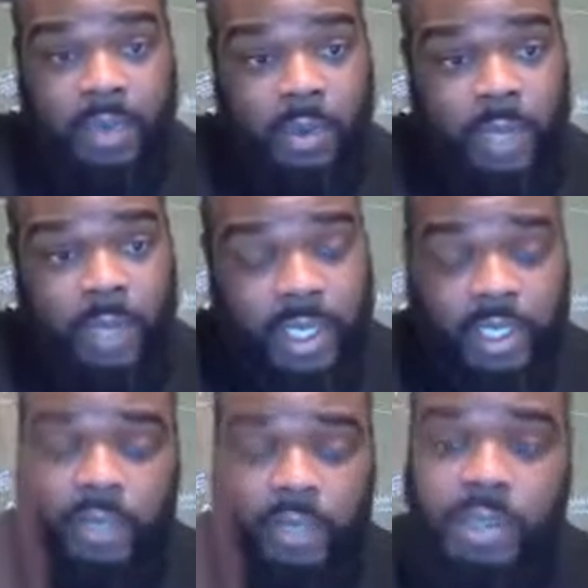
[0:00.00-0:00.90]
what we can
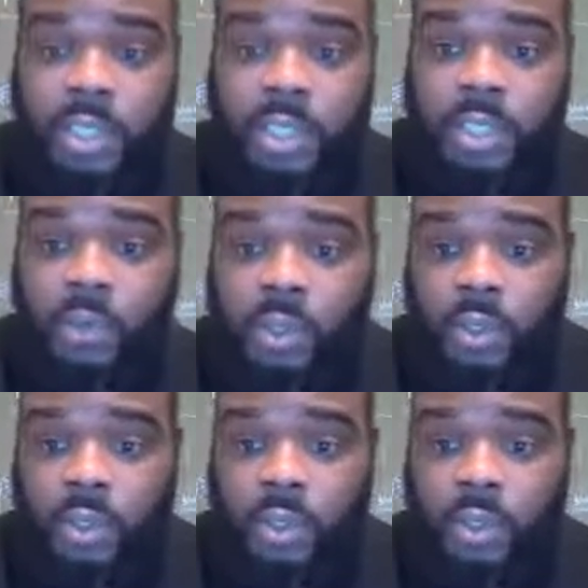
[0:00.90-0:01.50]
do is of